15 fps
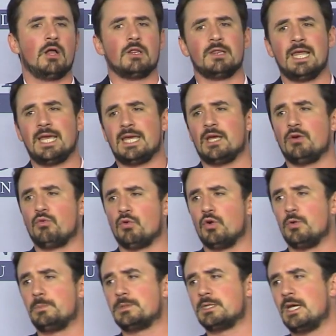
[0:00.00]
linking
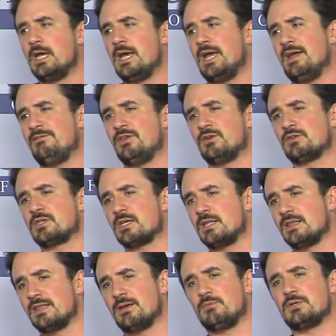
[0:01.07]
groups, if there's
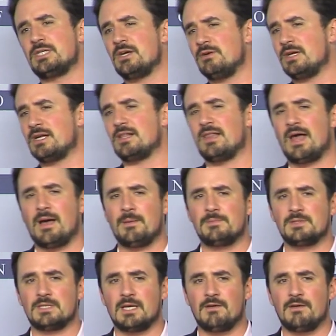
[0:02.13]
libertarian clubs,